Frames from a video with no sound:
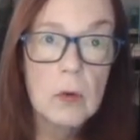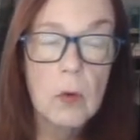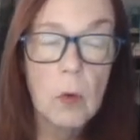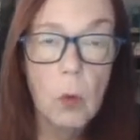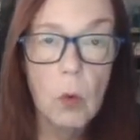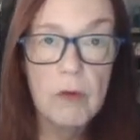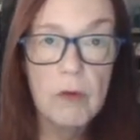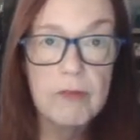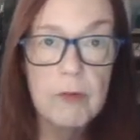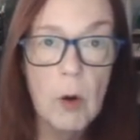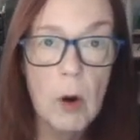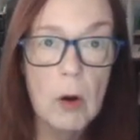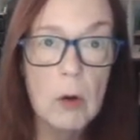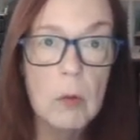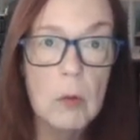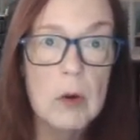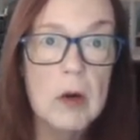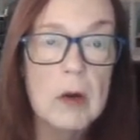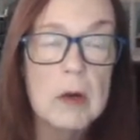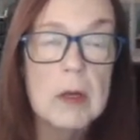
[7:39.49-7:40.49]
or
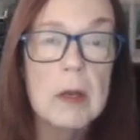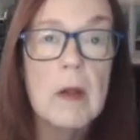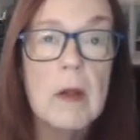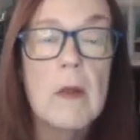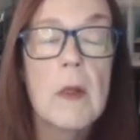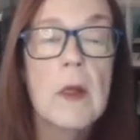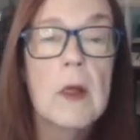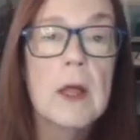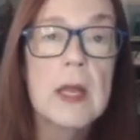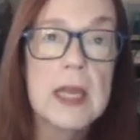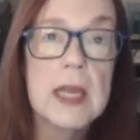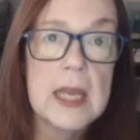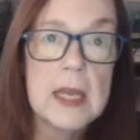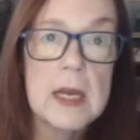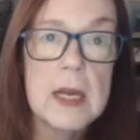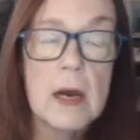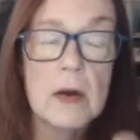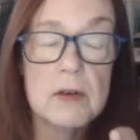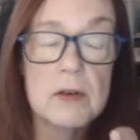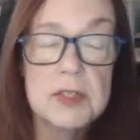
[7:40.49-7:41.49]
forward
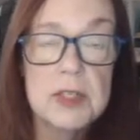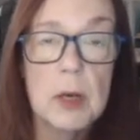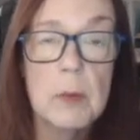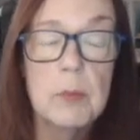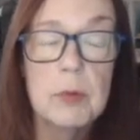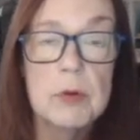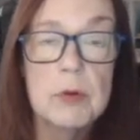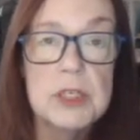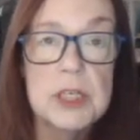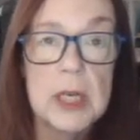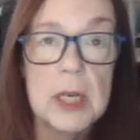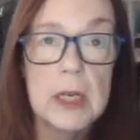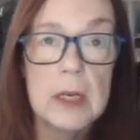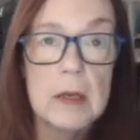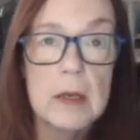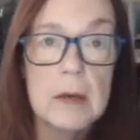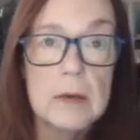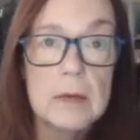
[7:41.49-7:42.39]
in our subroutine